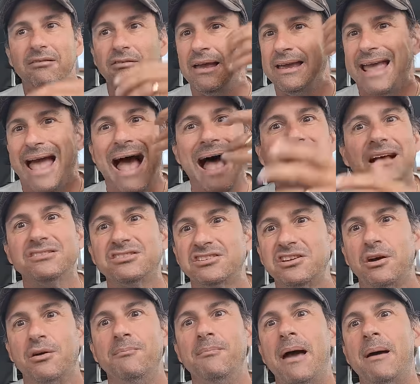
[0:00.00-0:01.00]
like has
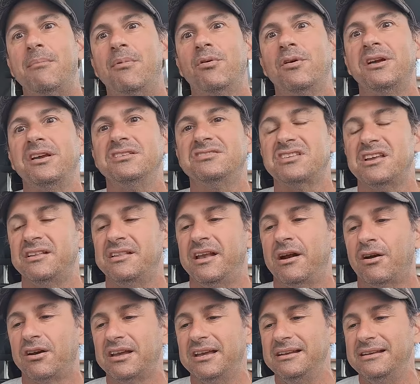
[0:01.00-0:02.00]
their memories and
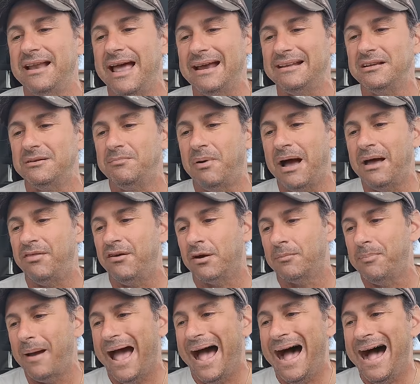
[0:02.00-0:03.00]
they're connected by
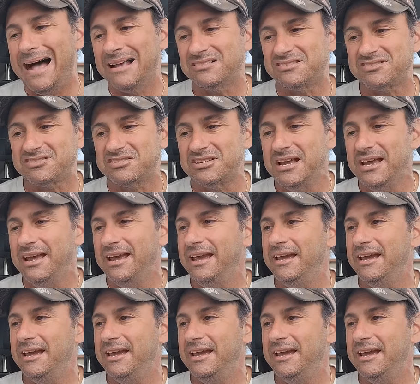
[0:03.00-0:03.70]
their pasts.